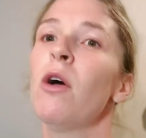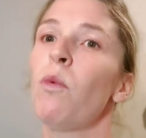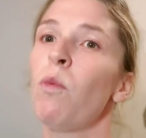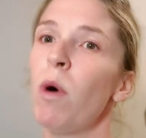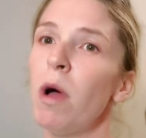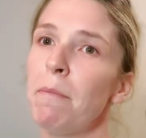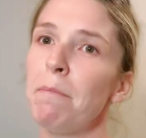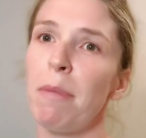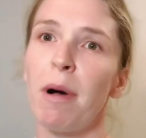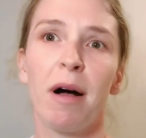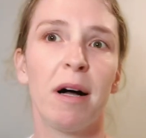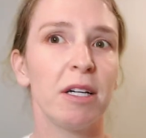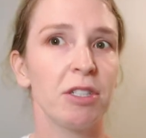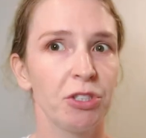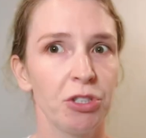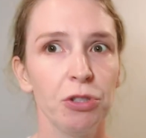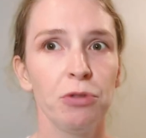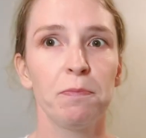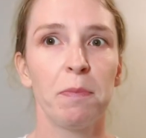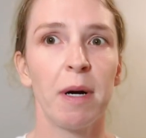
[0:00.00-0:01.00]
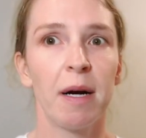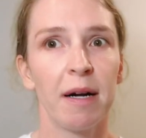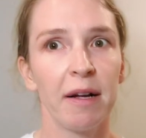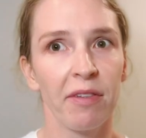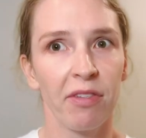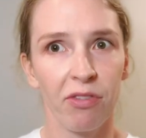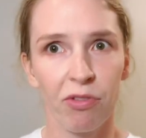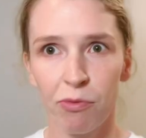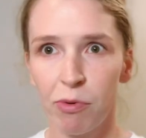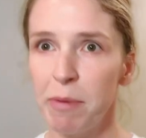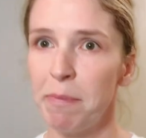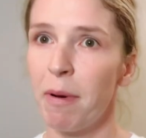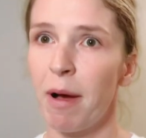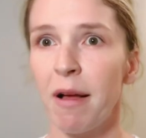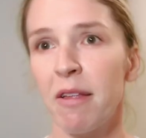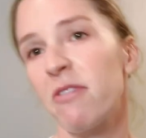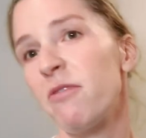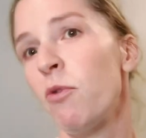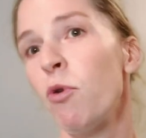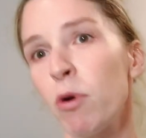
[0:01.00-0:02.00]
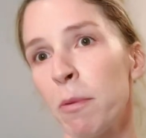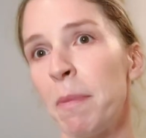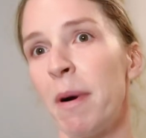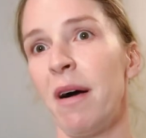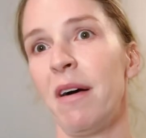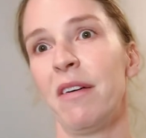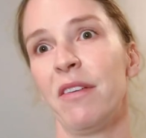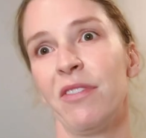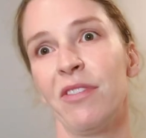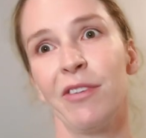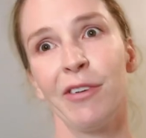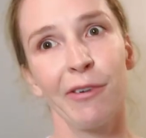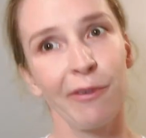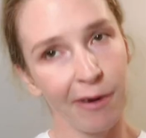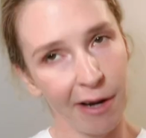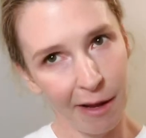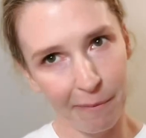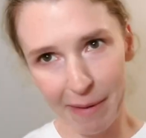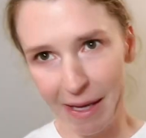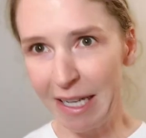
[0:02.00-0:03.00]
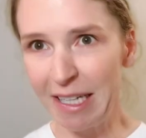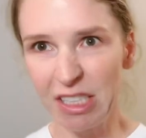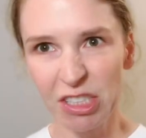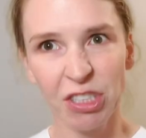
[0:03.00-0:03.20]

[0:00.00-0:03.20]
One paw, two paws, three paws, four paws, you know what I mean?